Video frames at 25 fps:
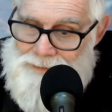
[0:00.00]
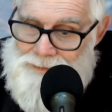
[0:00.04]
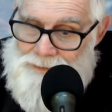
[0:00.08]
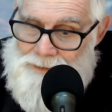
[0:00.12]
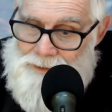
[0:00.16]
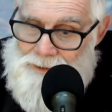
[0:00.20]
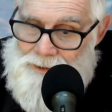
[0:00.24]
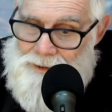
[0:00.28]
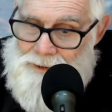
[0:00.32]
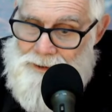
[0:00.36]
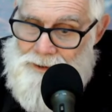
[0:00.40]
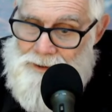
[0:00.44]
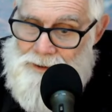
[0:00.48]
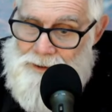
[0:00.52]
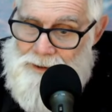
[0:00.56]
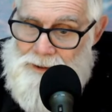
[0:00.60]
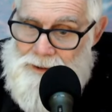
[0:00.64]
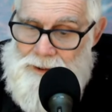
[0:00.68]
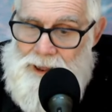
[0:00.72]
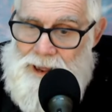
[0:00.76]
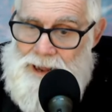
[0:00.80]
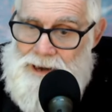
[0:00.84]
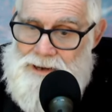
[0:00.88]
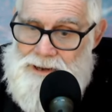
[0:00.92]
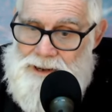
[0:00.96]
uh,
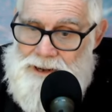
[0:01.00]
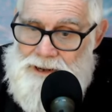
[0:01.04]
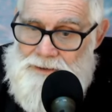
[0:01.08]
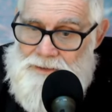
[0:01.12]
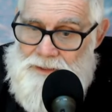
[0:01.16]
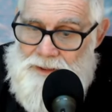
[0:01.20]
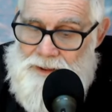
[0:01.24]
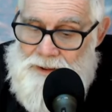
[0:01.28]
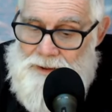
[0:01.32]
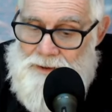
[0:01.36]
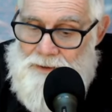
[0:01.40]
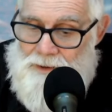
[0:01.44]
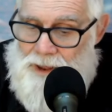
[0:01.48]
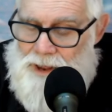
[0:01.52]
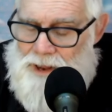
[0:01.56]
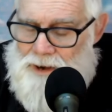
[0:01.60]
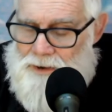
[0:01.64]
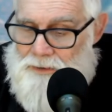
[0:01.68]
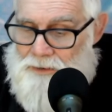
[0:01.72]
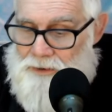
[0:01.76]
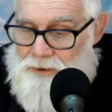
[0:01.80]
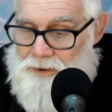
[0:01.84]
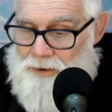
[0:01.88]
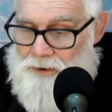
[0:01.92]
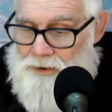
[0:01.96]
had to get the hell out
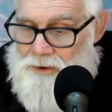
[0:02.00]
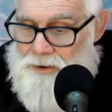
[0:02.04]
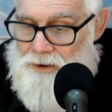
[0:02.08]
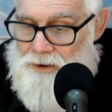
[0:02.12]
of there.